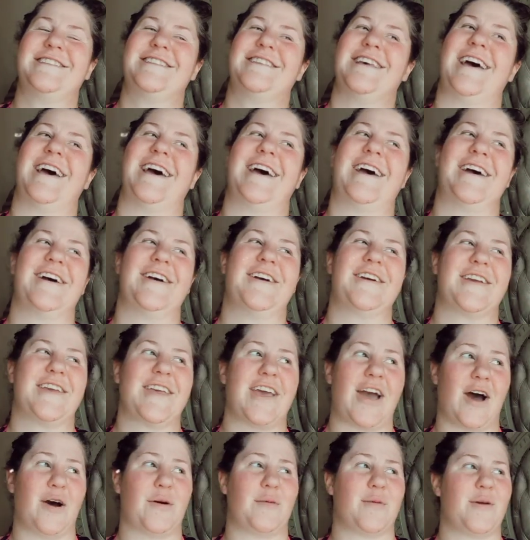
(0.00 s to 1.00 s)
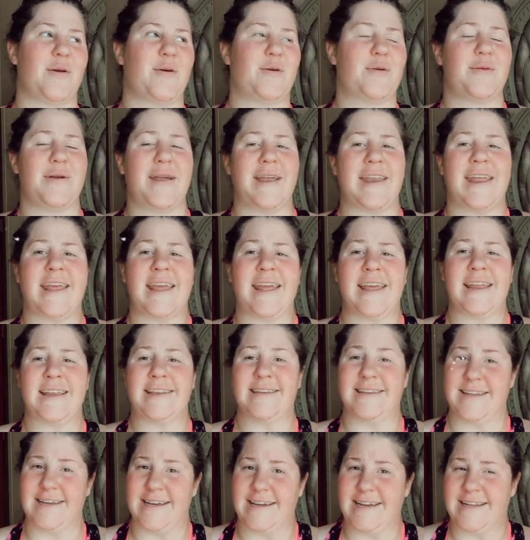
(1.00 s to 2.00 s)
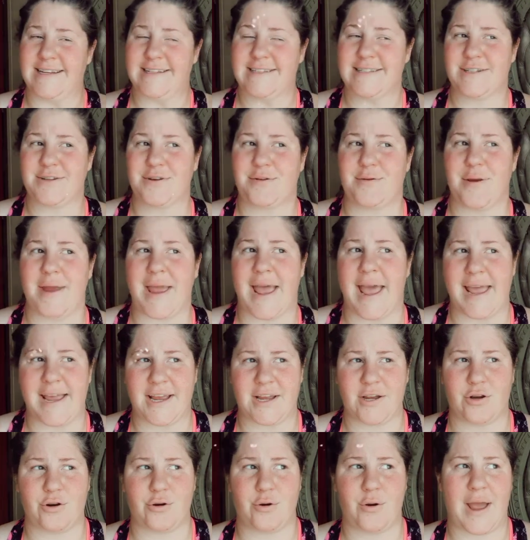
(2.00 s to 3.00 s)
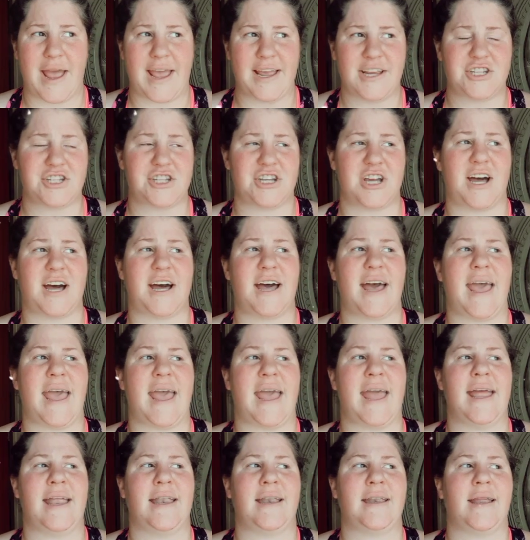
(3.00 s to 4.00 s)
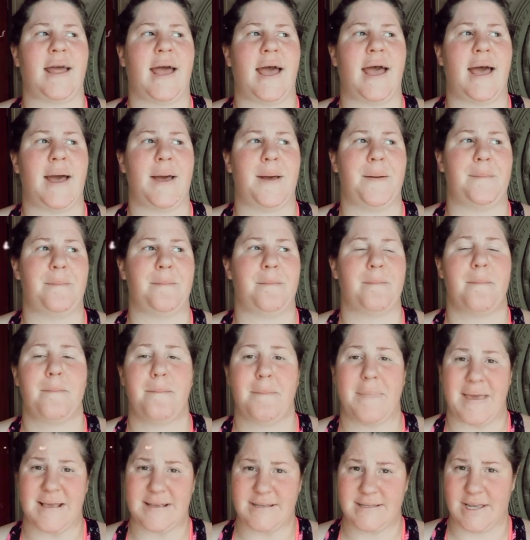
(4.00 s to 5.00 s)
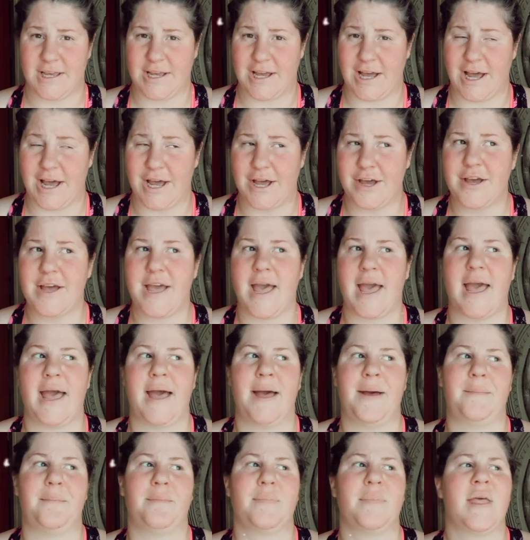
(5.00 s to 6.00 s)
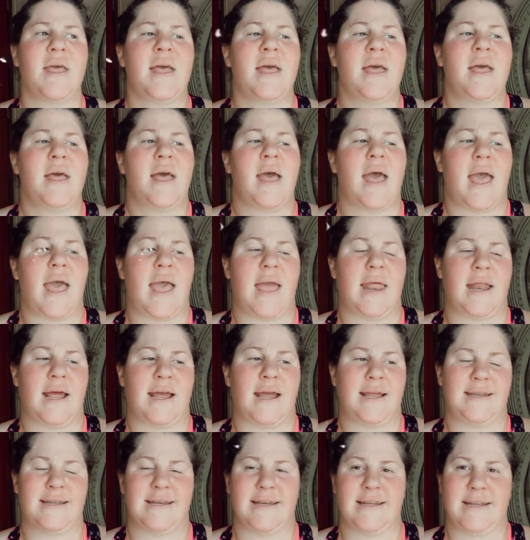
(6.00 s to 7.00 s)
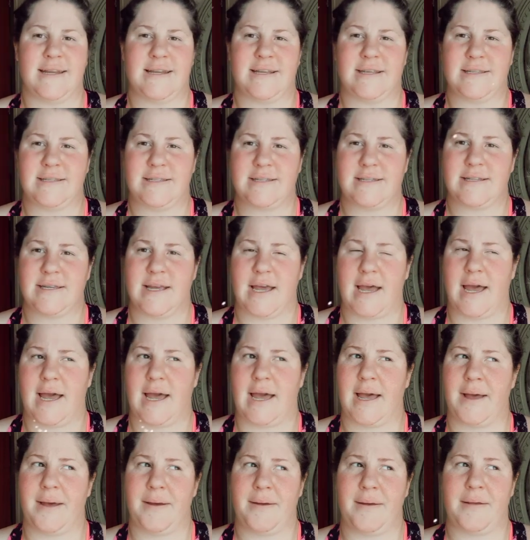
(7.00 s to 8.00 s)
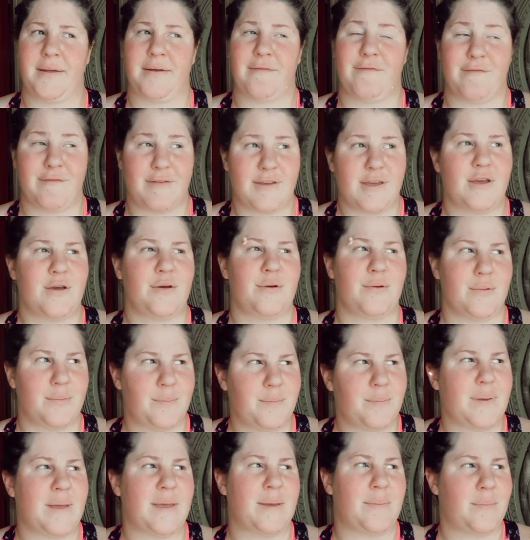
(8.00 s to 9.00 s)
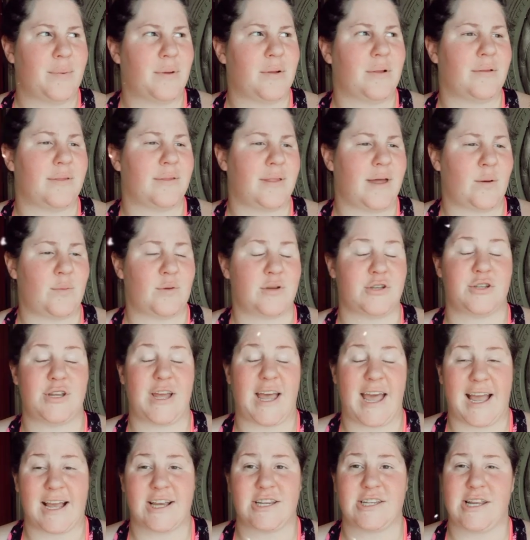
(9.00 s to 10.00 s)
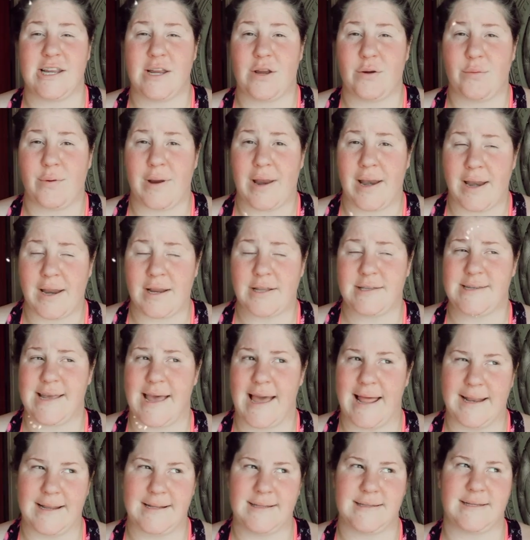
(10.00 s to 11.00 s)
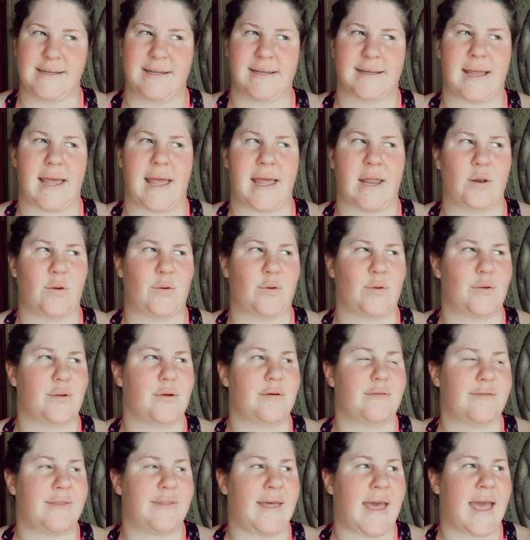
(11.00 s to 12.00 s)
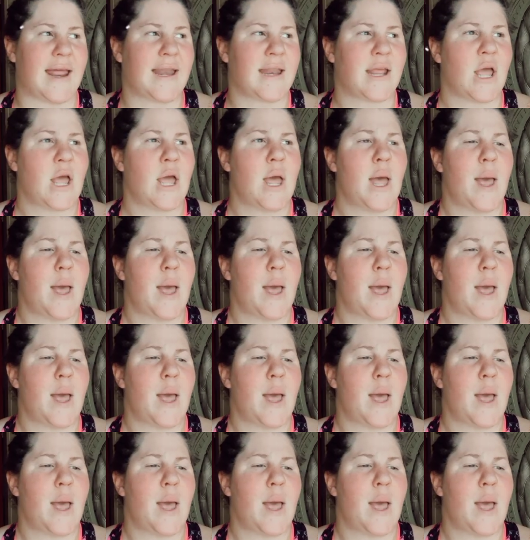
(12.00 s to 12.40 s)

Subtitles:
So yeah, we already did Croatia and Mexico, and I did it a few people that was actually really talented and all of that.